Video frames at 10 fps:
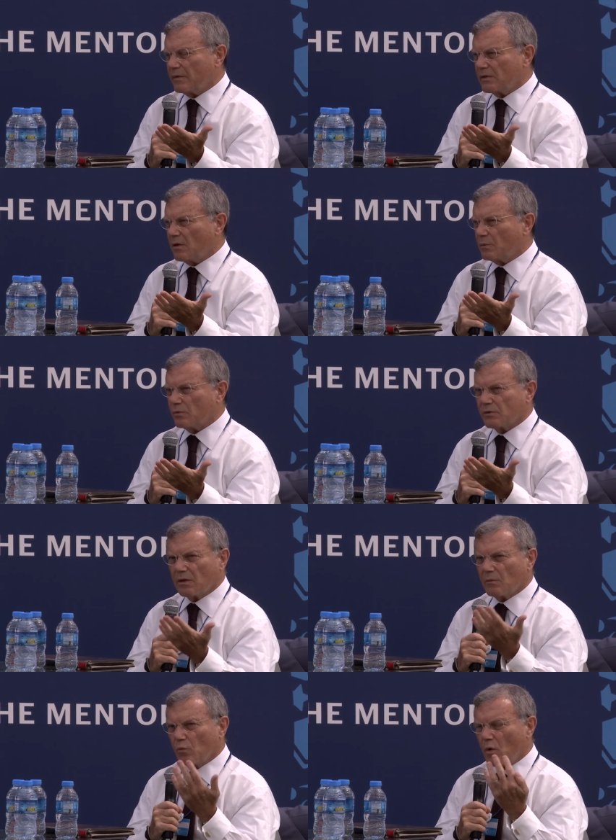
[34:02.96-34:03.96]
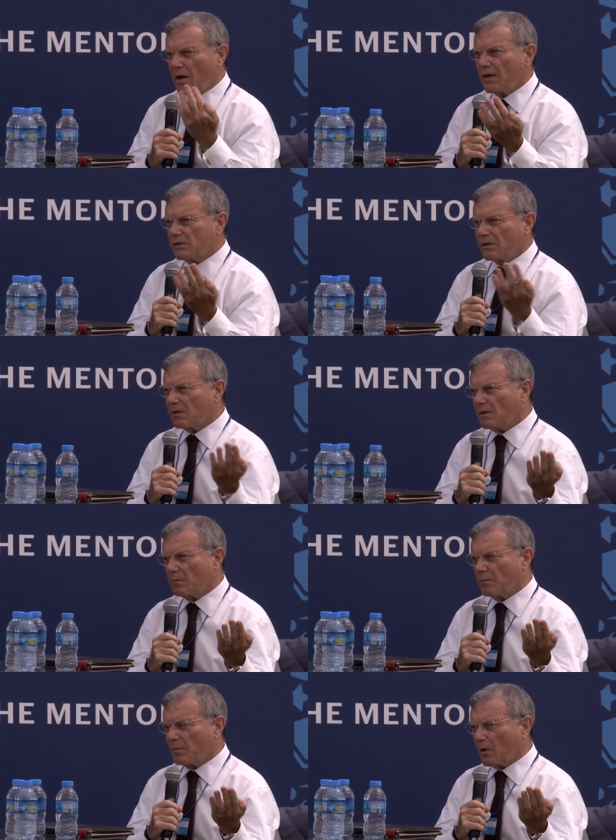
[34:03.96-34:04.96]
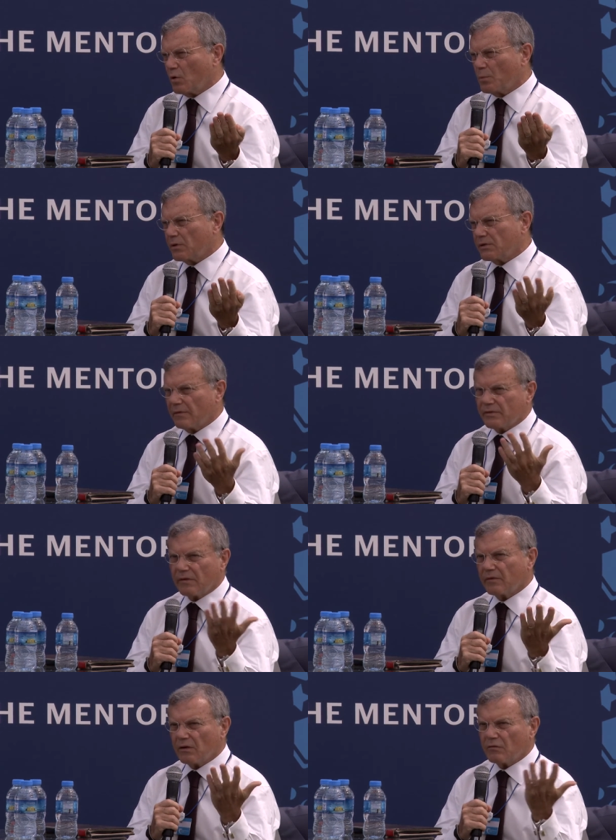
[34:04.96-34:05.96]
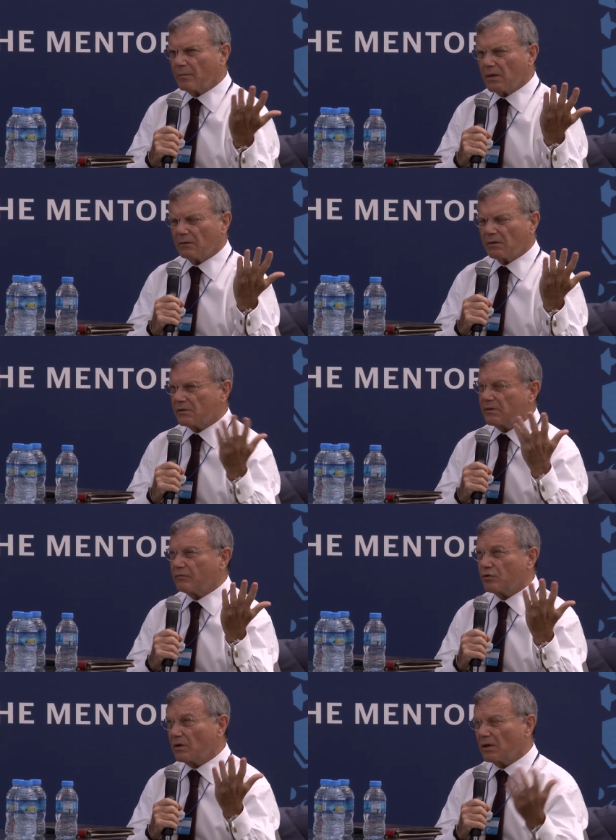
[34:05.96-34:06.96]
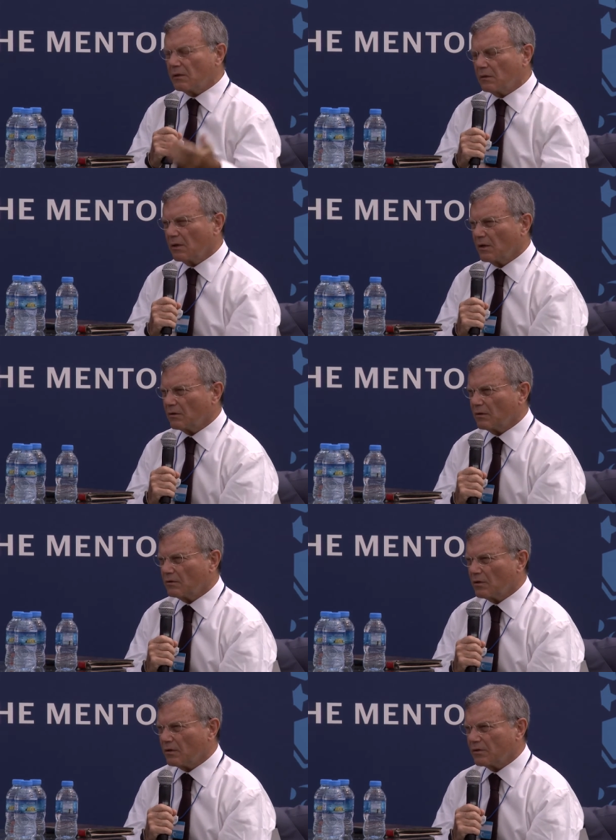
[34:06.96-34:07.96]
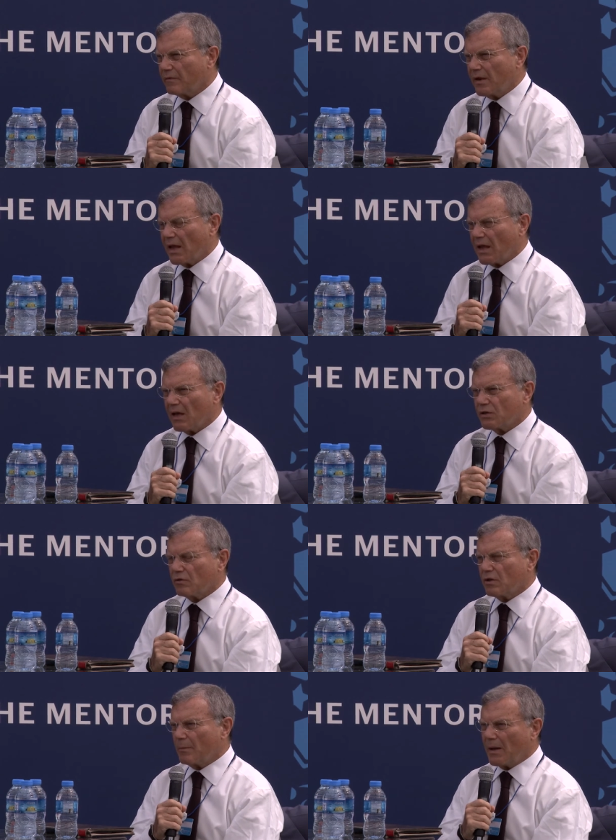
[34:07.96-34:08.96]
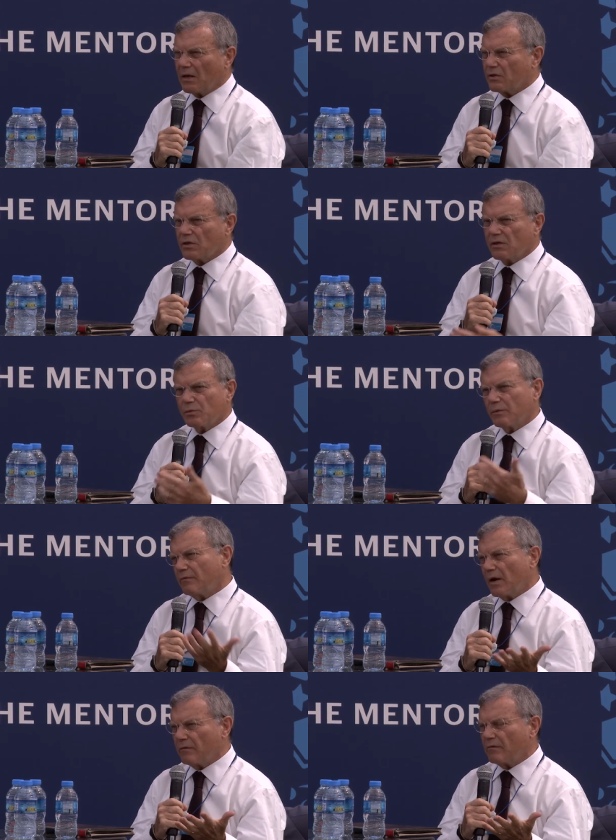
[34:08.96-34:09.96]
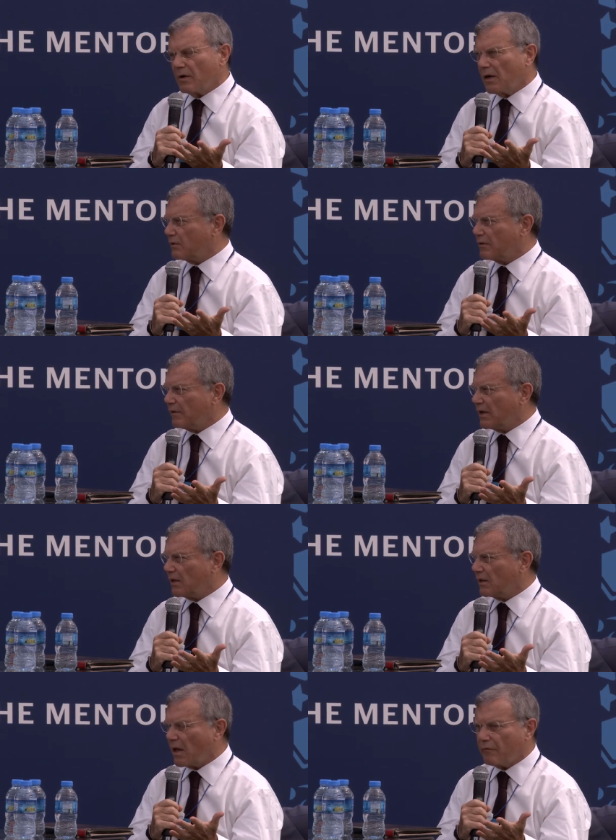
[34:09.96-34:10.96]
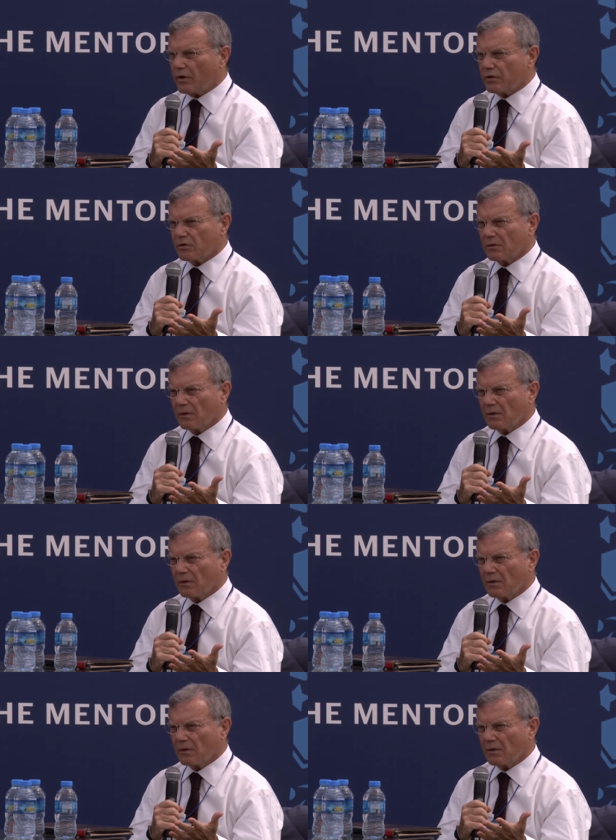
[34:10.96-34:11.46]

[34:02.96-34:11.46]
of examples. Why is it that corporates have $7 trillion of net cash on their balance sheets with relatively little leverage?